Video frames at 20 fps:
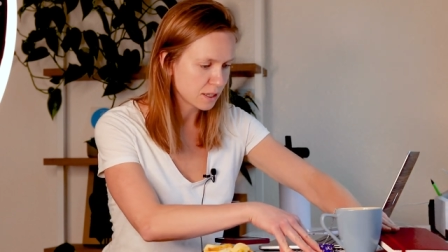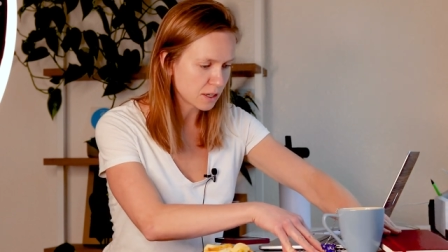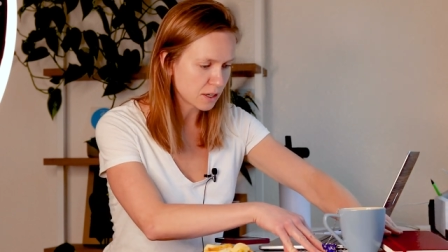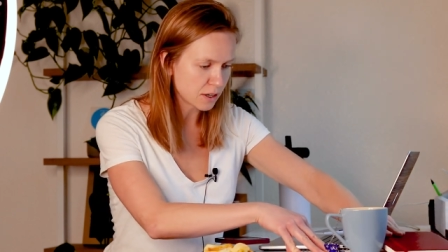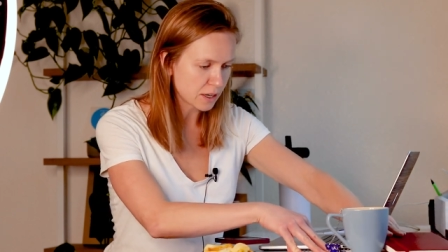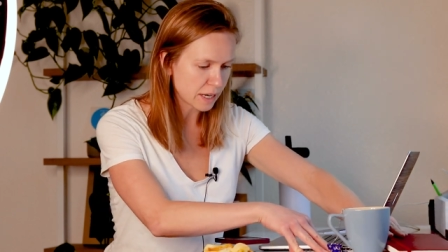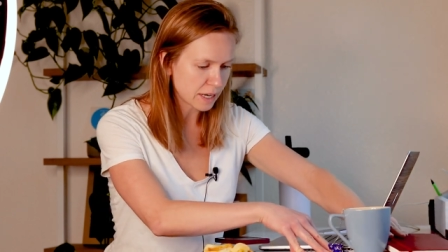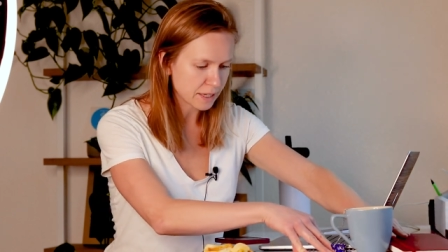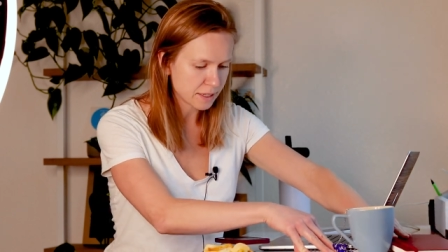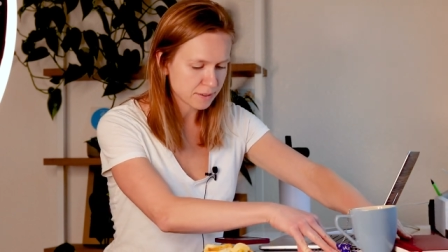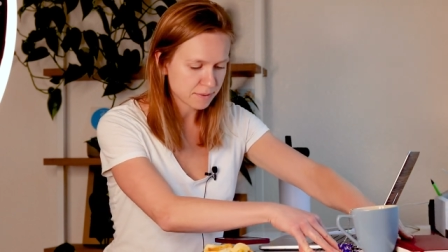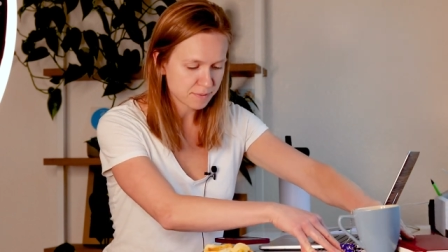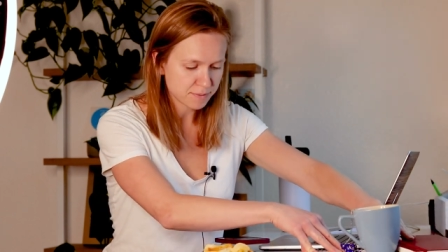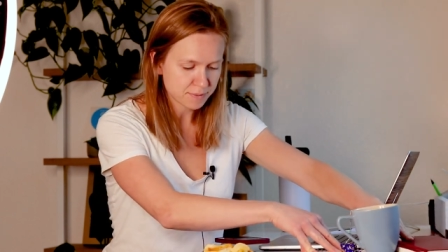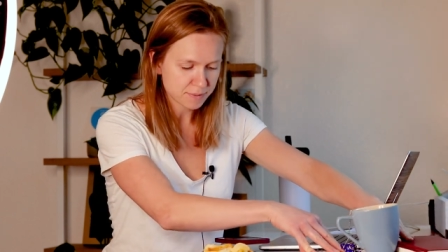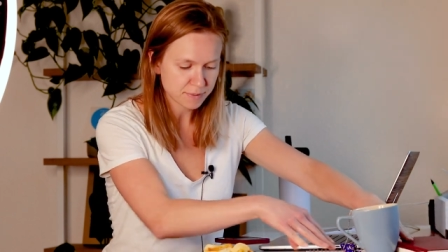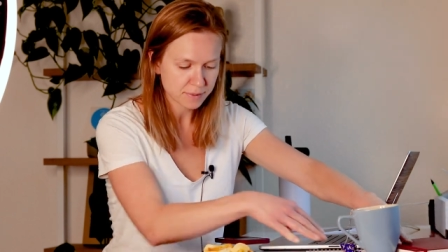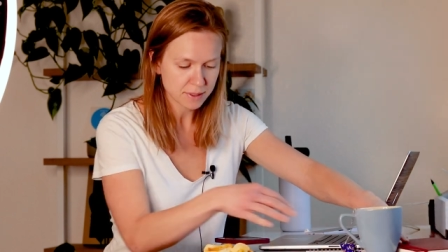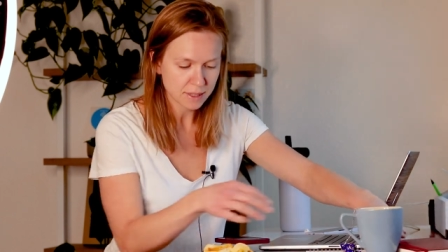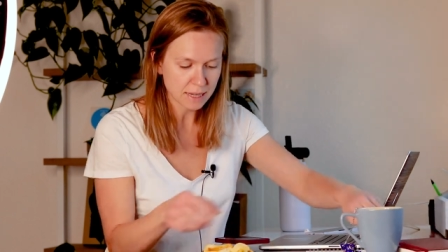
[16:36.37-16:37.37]
All right,
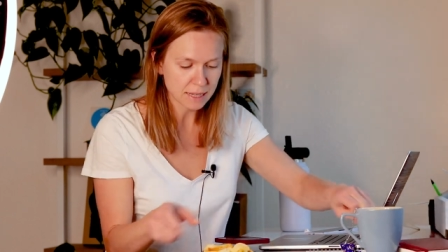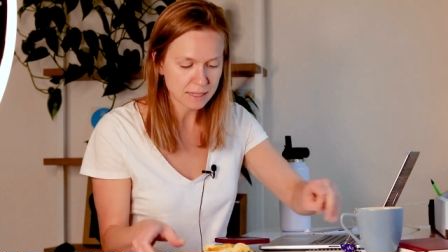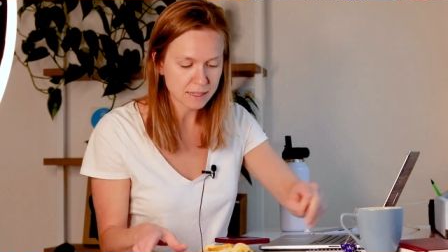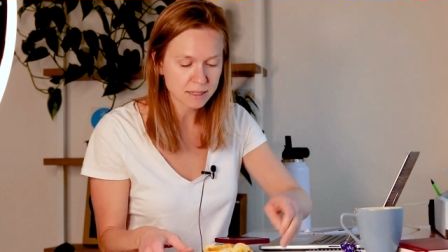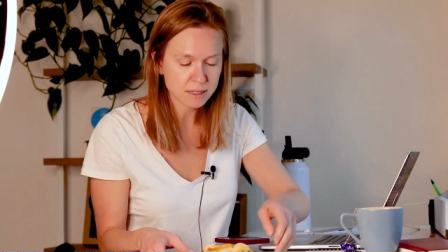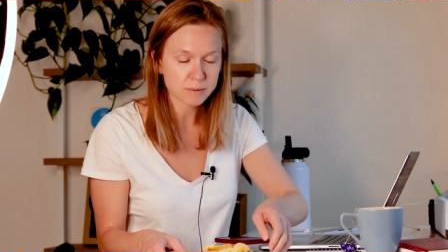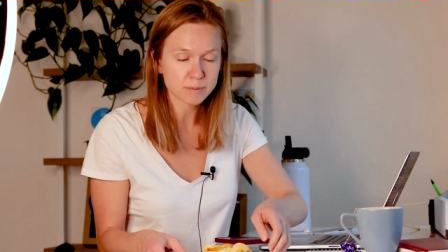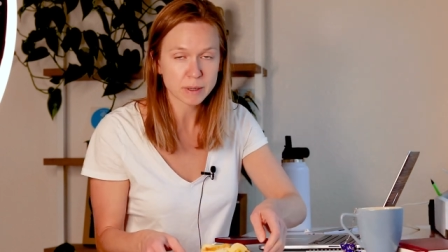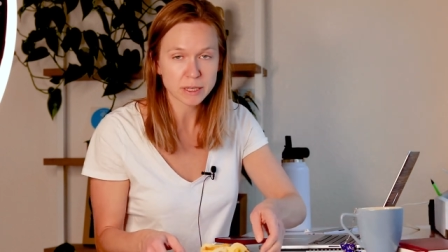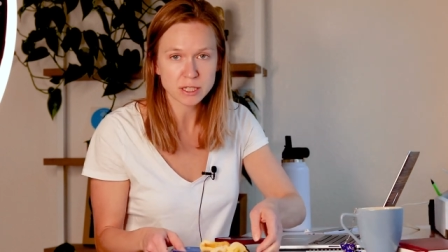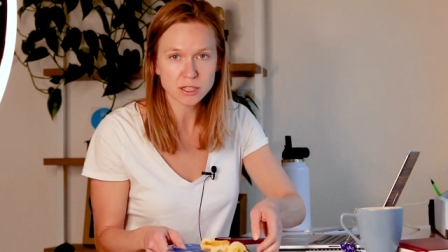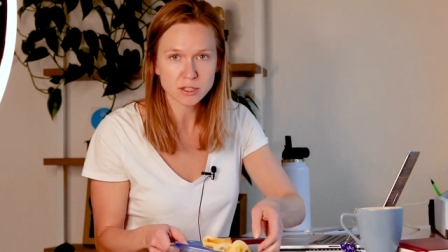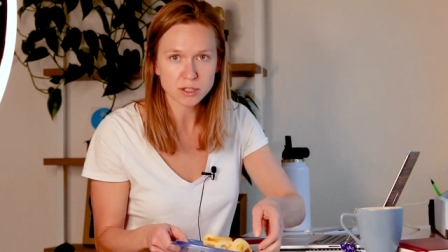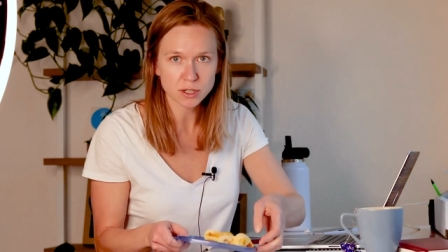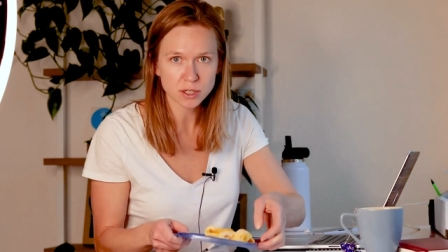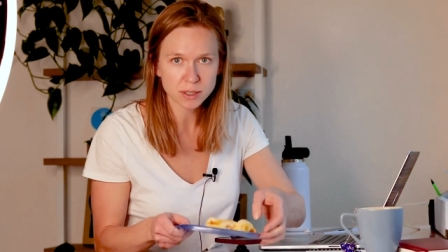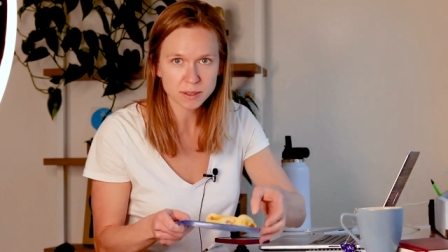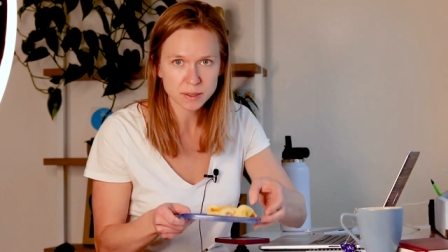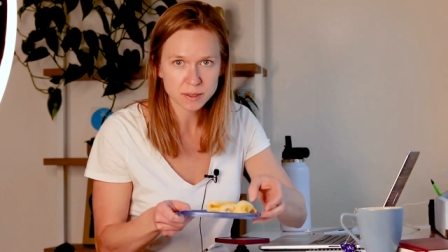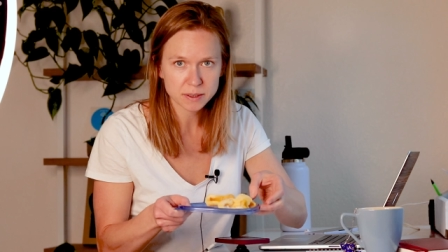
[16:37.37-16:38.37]
and this is my
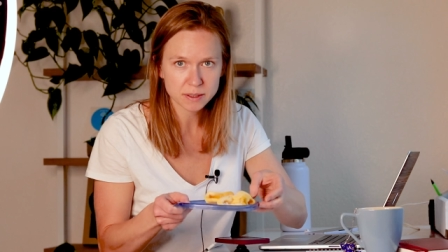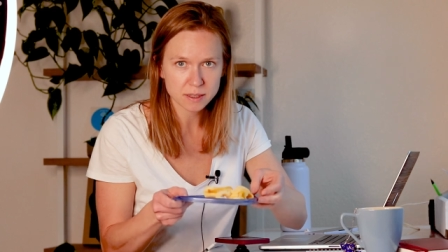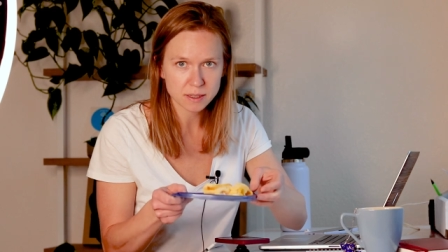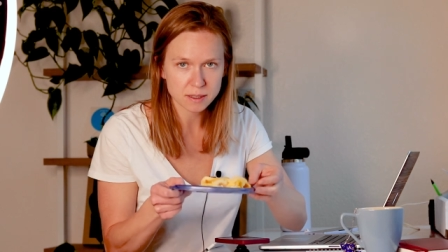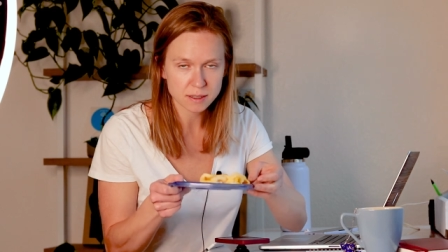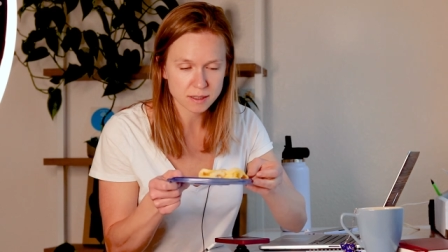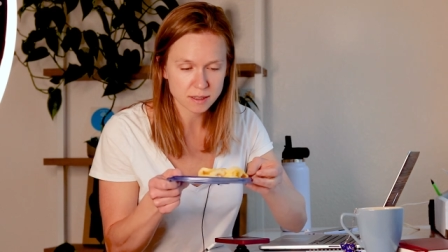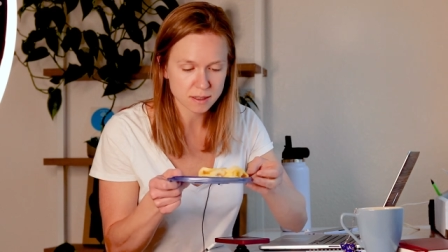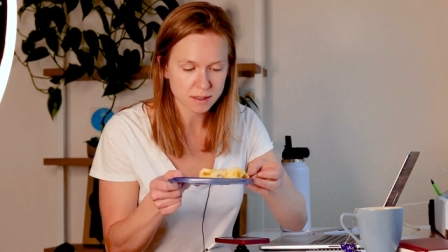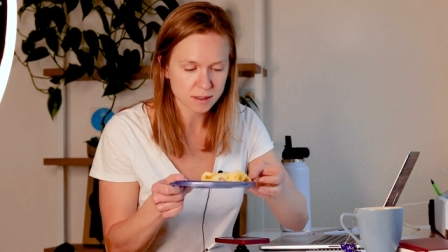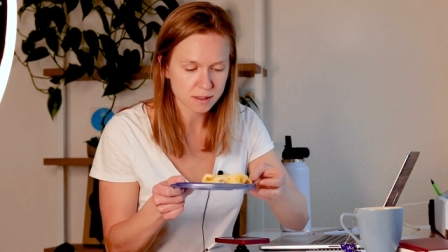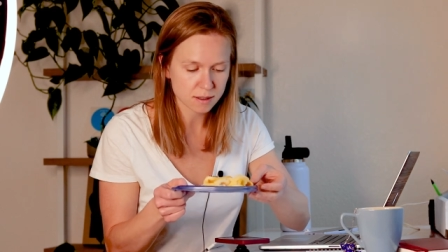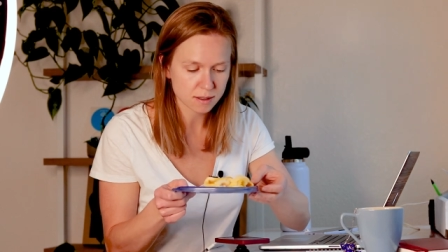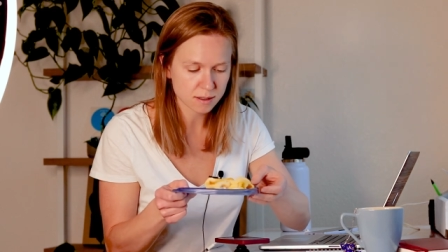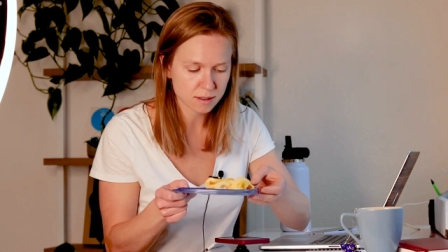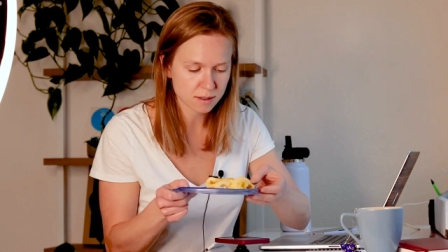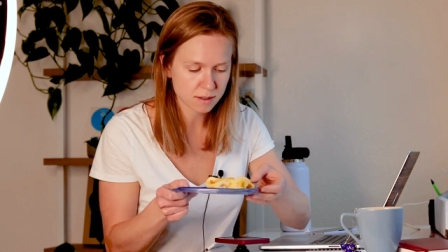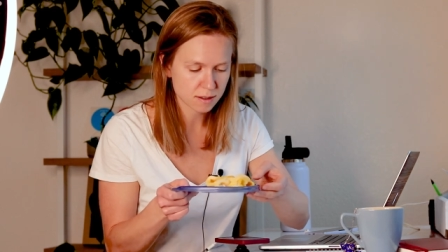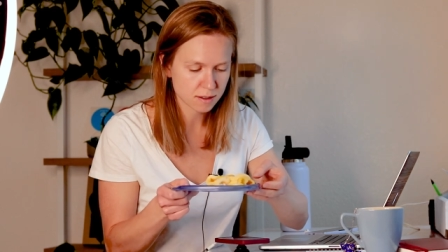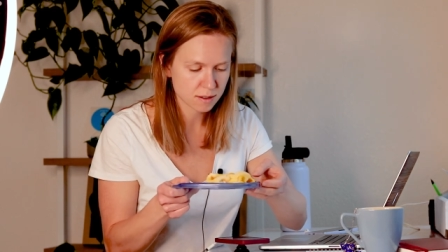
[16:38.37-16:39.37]
dessert. This
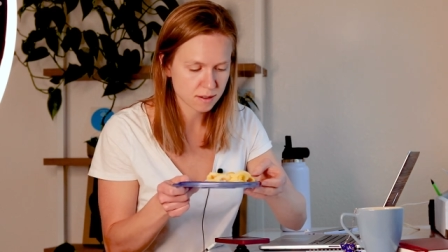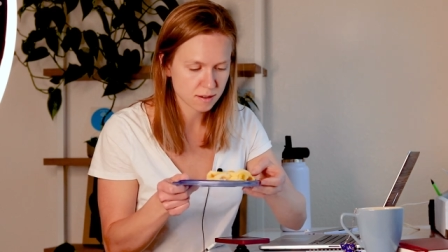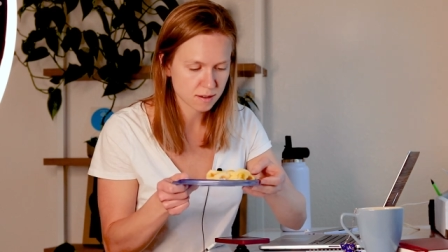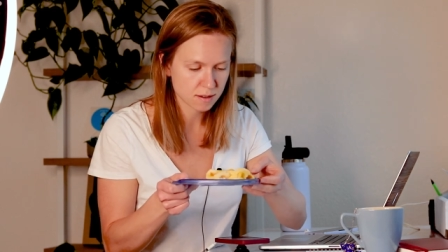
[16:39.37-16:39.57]
is